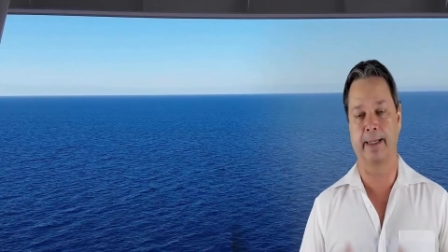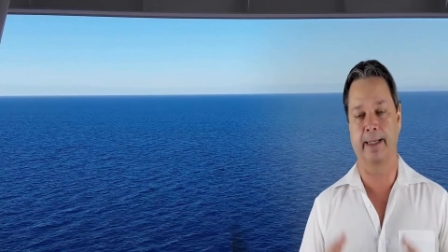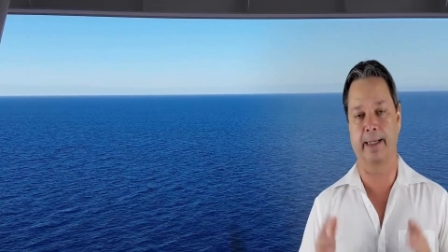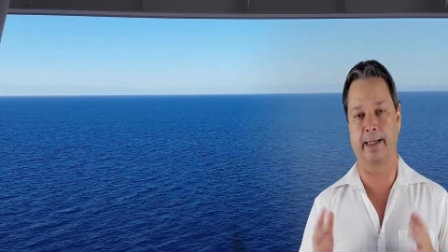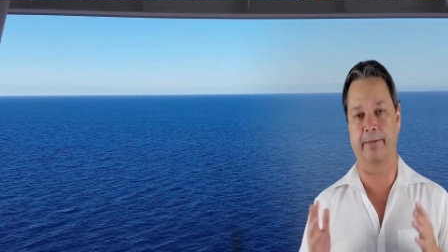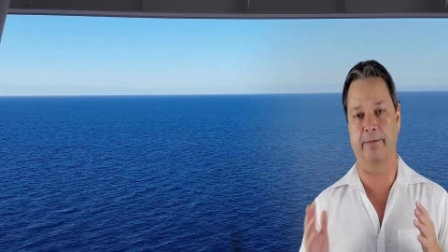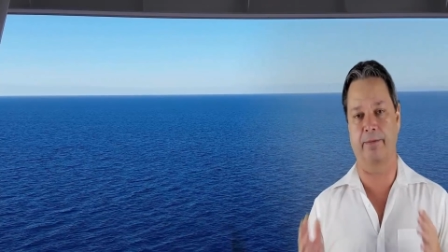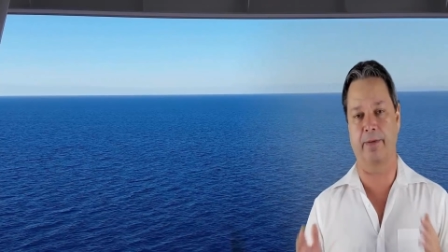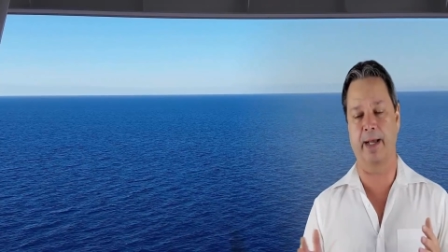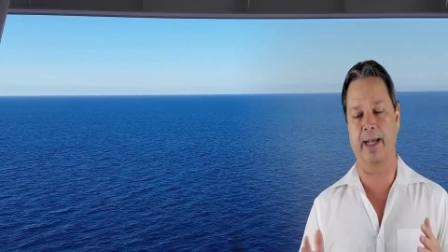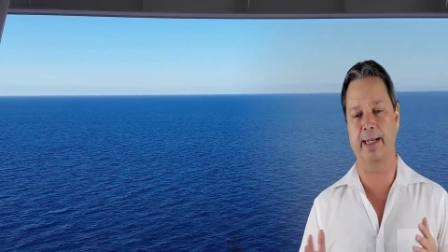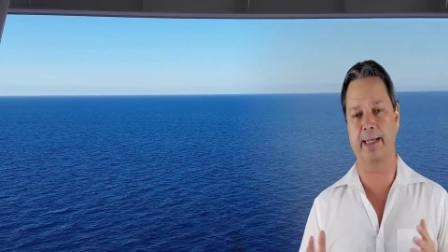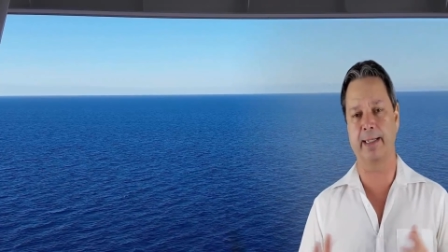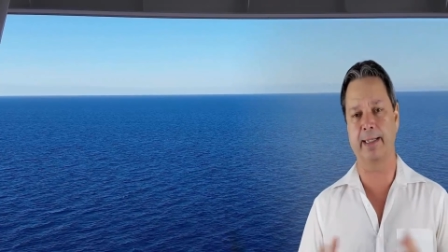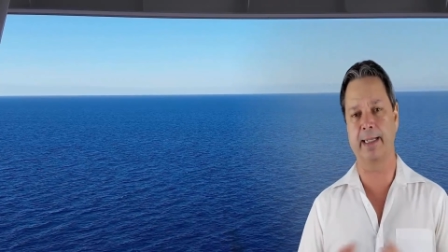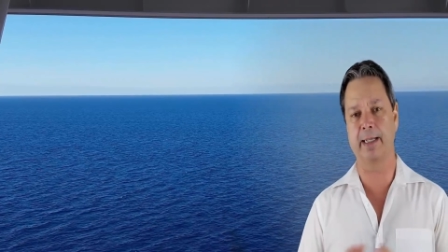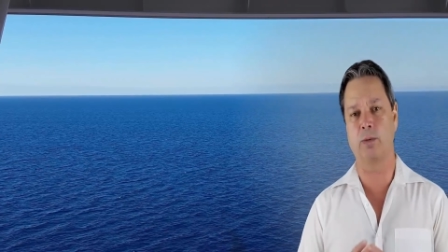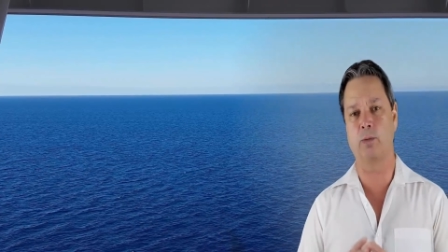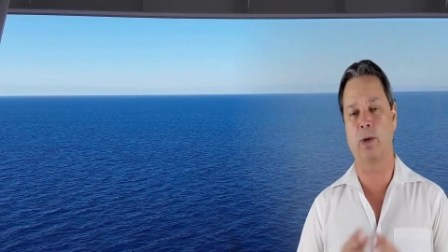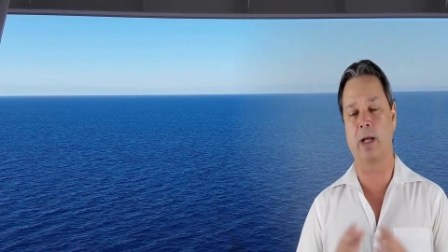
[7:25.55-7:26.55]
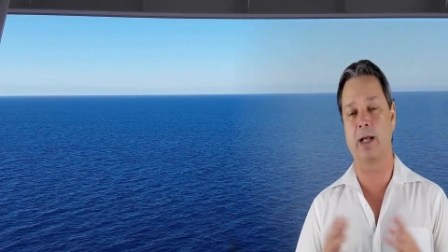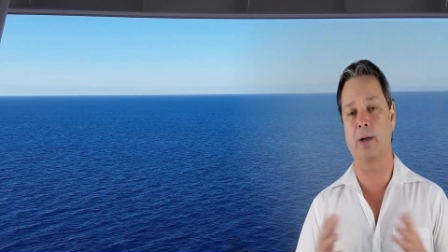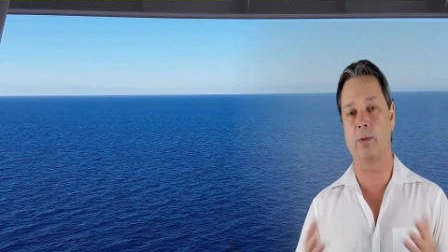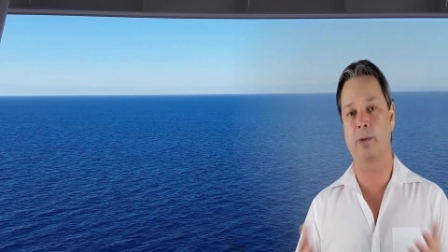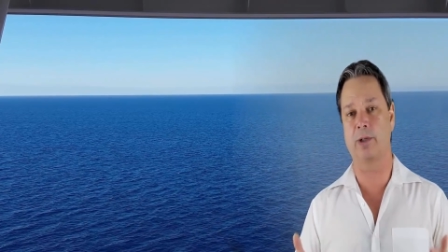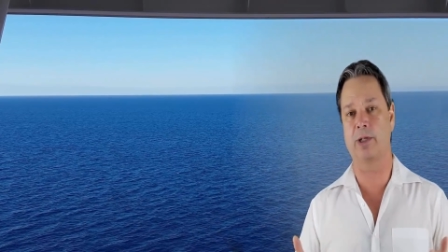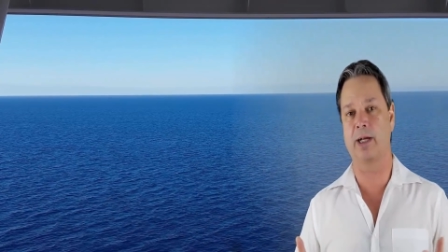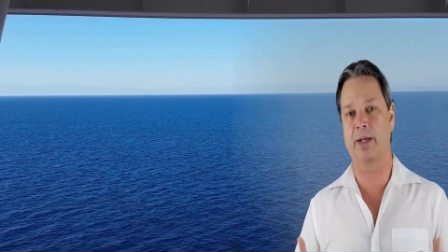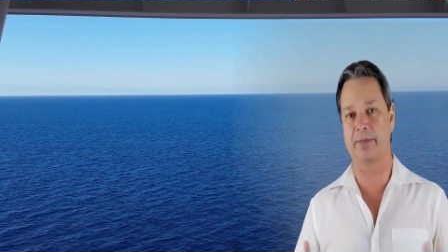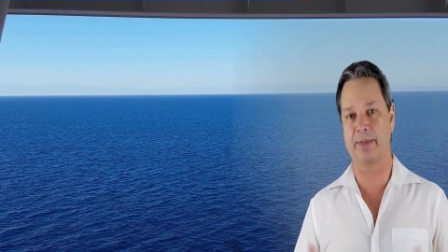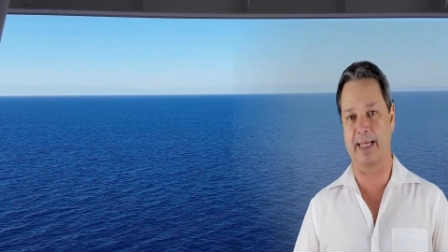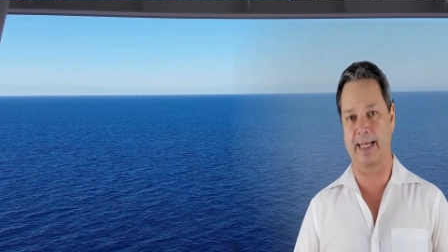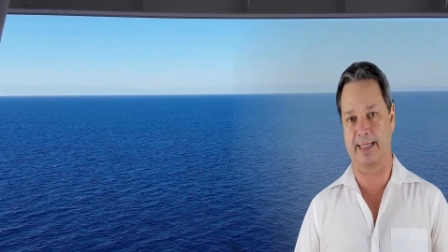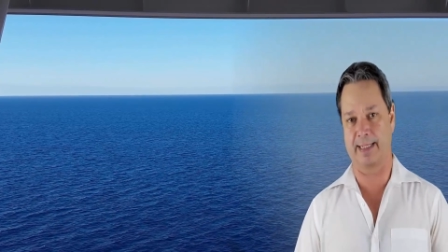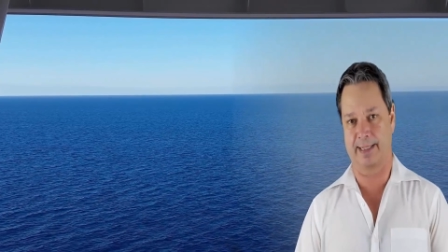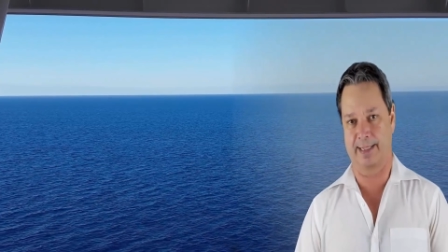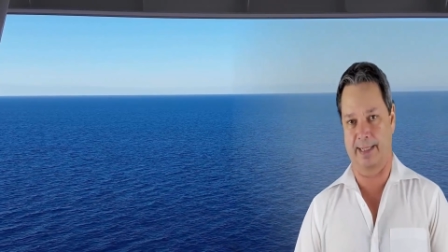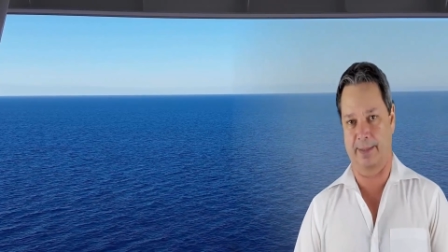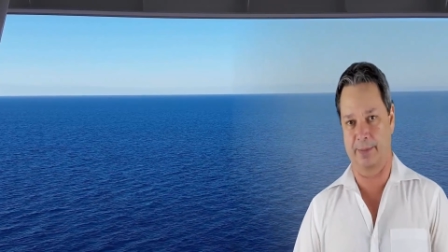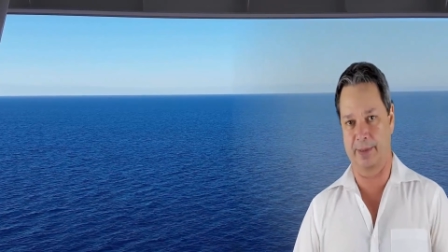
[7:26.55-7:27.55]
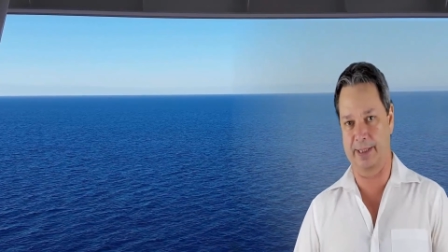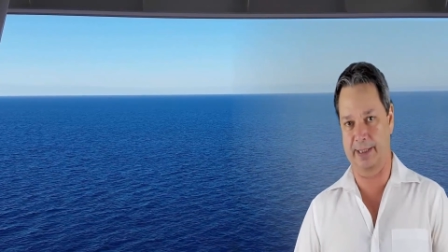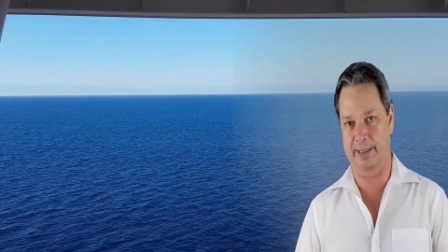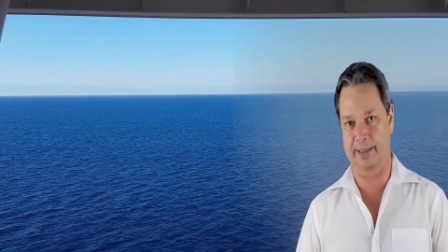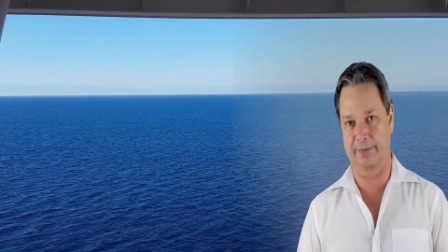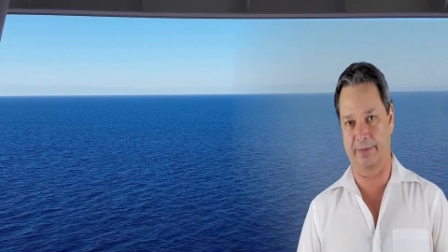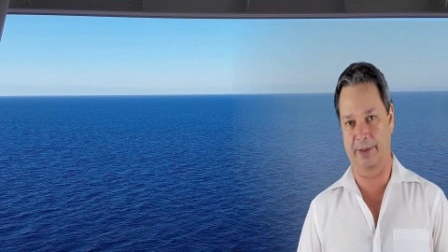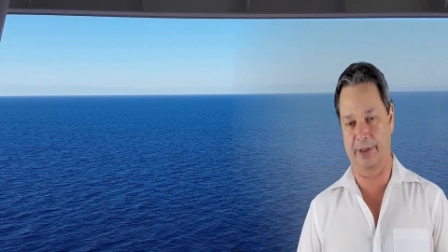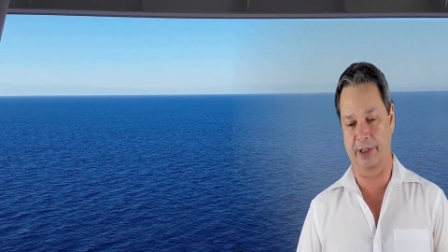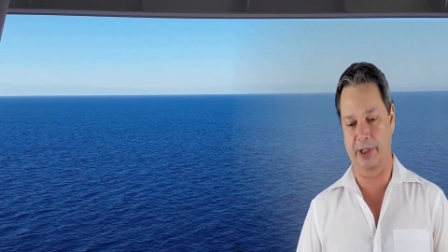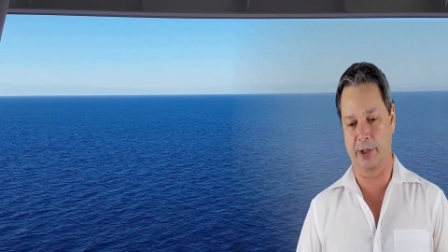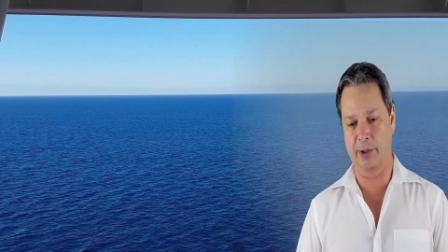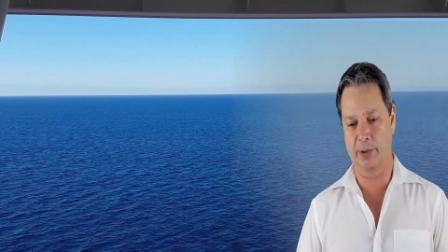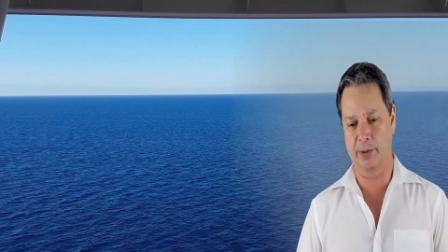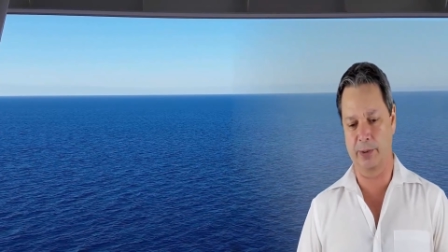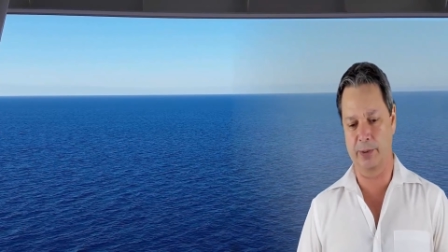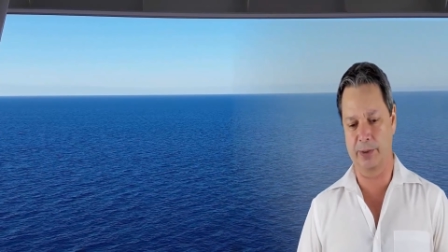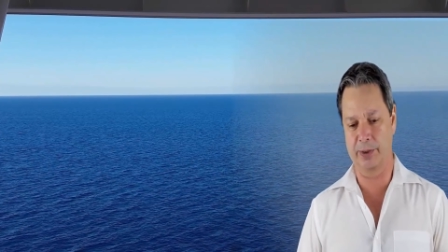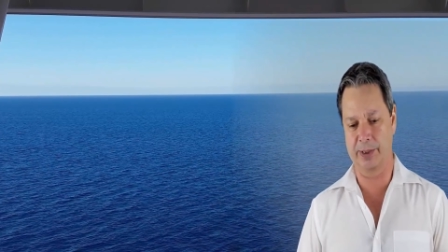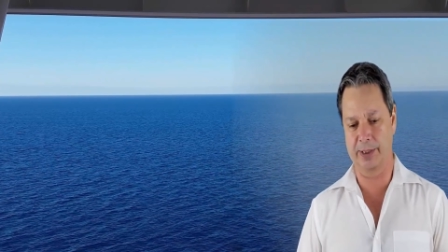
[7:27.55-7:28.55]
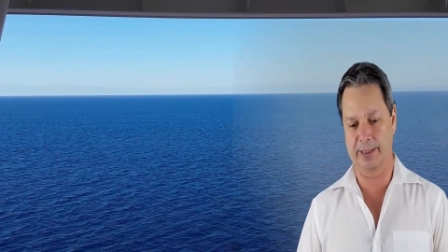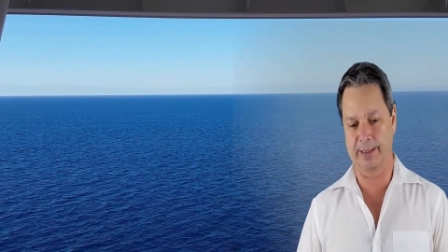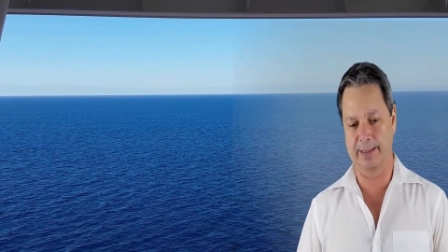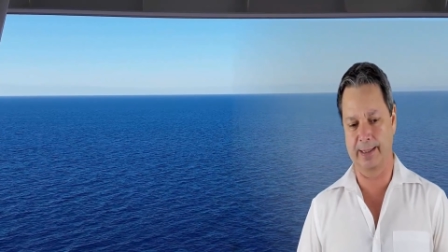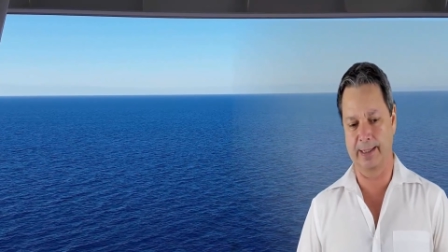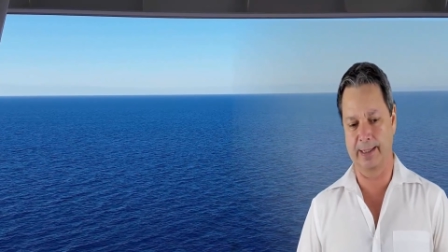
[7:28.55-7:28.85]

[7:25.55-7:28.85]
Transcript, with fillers: And finally, while we're on that subject of shows,